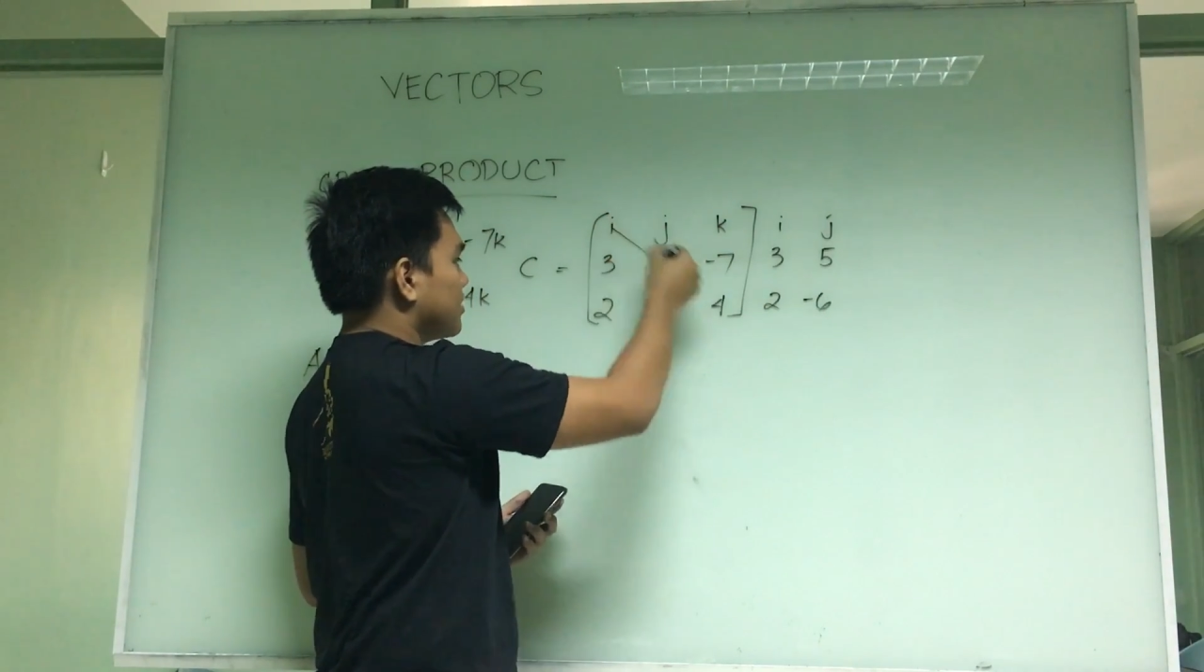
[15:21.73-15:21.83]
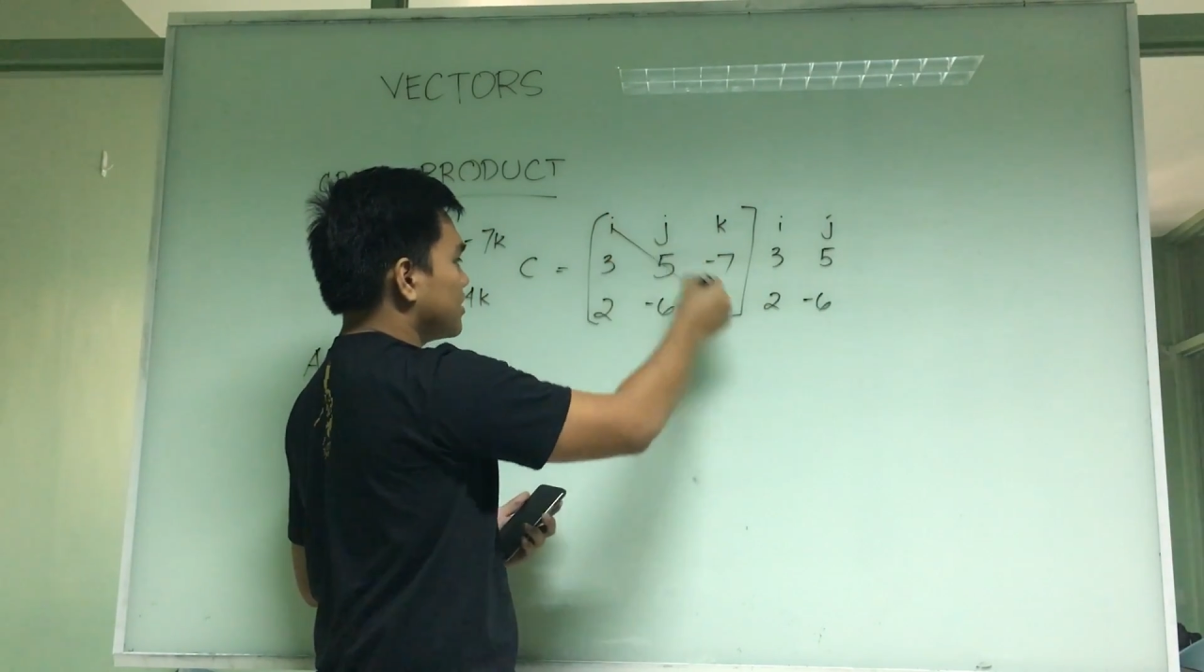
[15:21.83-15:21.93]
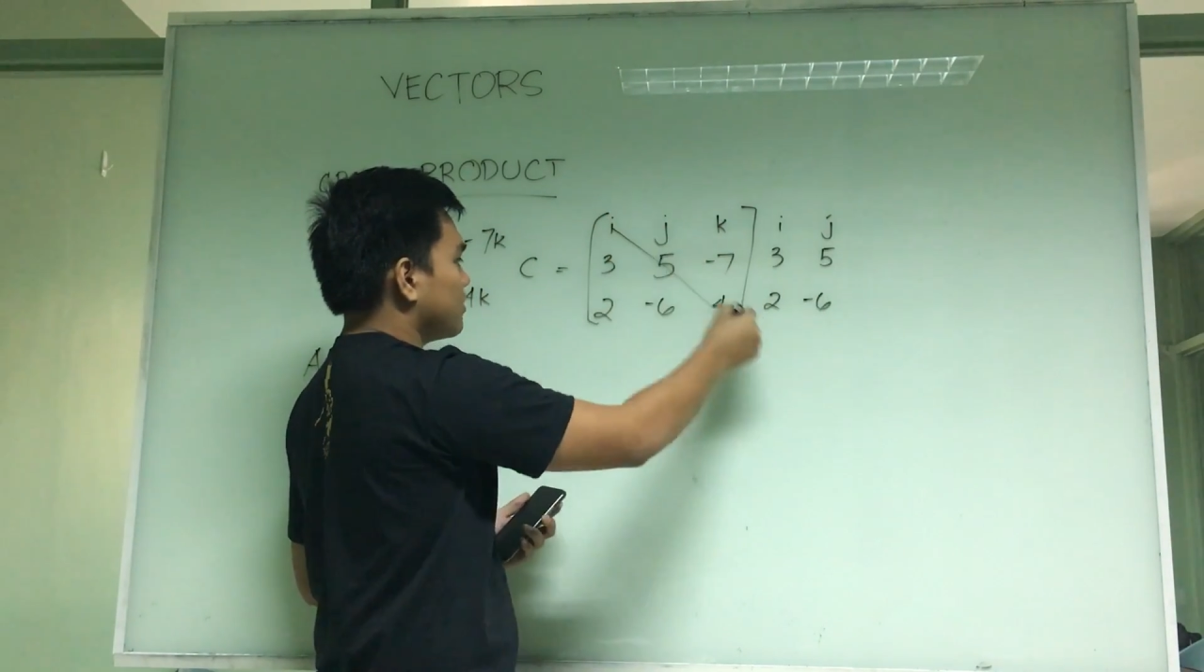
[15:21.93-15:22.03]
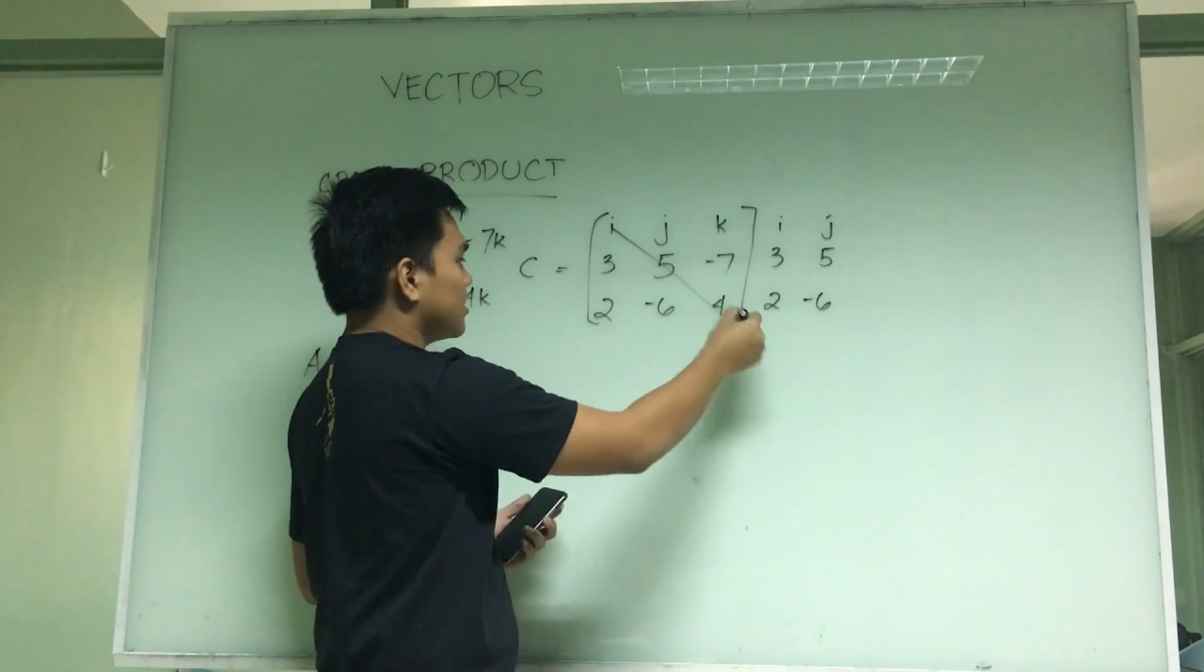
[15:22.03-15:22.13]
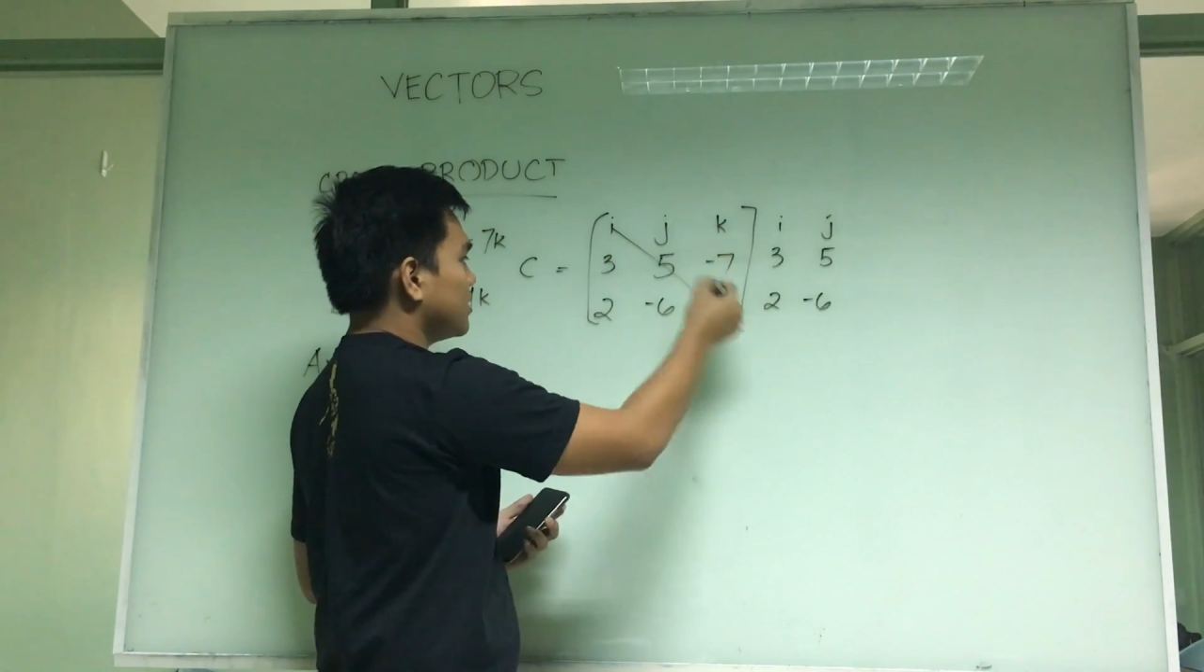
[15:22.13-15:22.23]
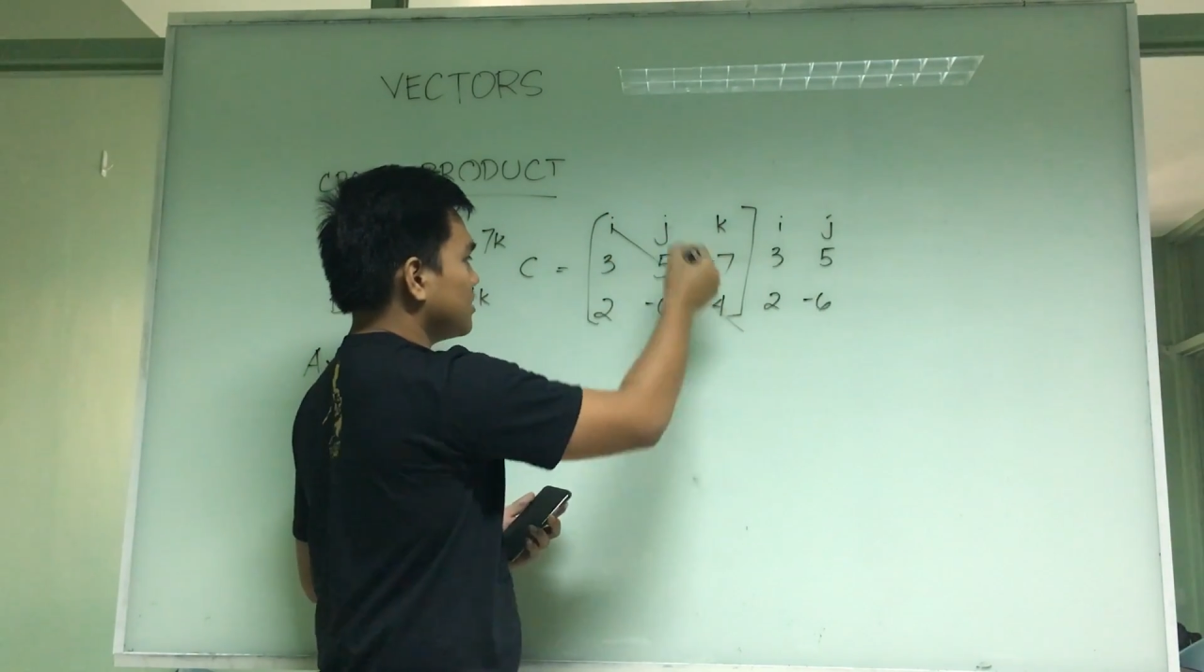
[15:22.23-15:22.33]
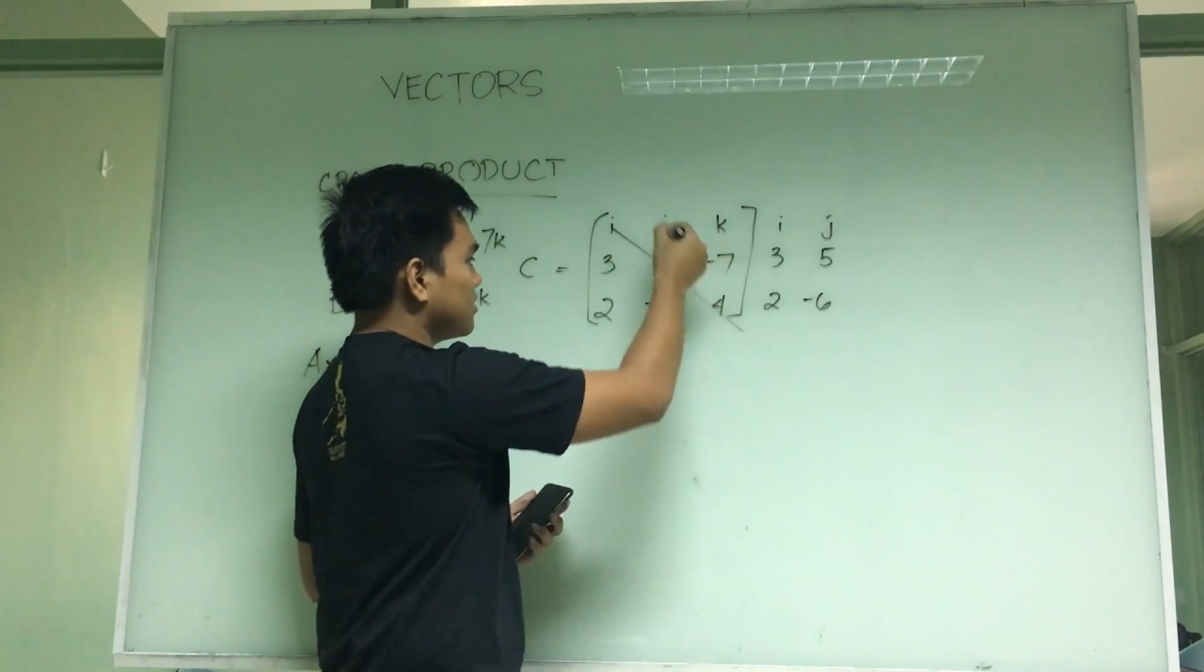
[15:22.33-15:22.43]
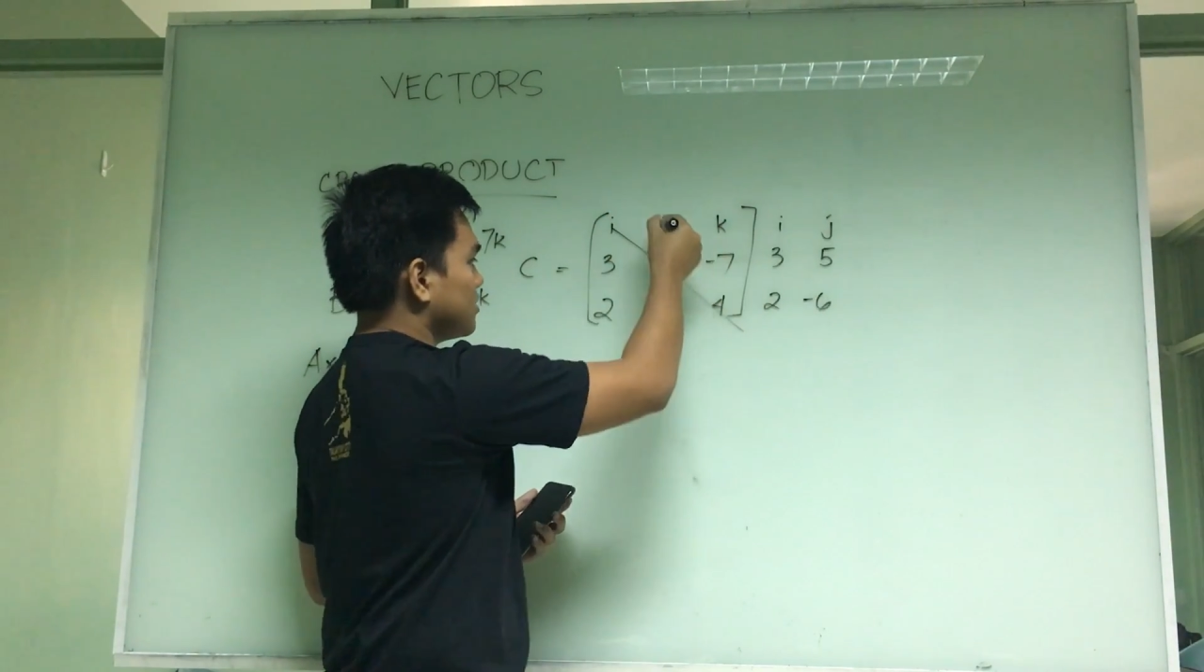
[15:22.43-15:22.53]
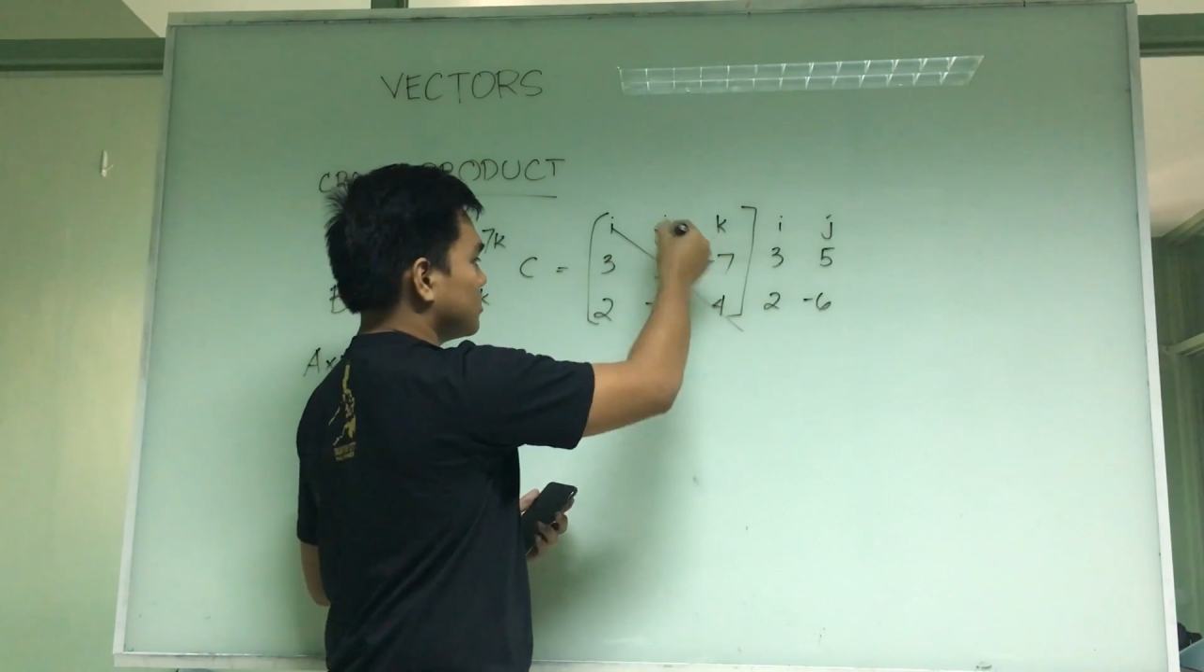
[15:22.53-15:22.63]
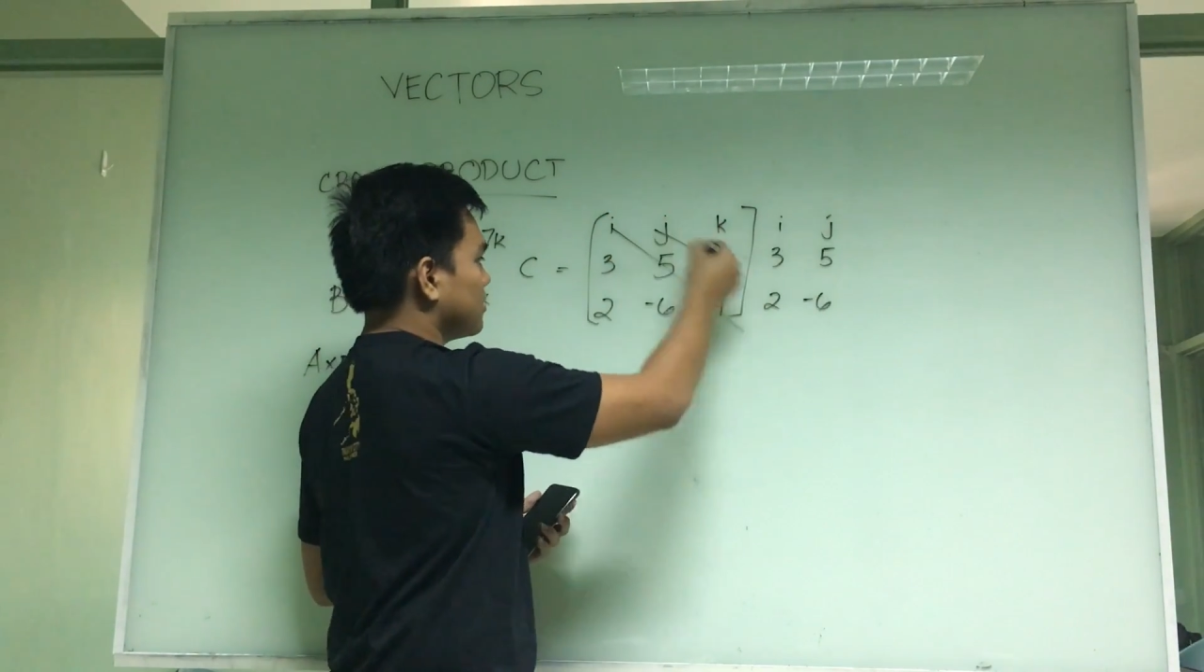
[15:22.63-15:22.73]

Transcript: this one,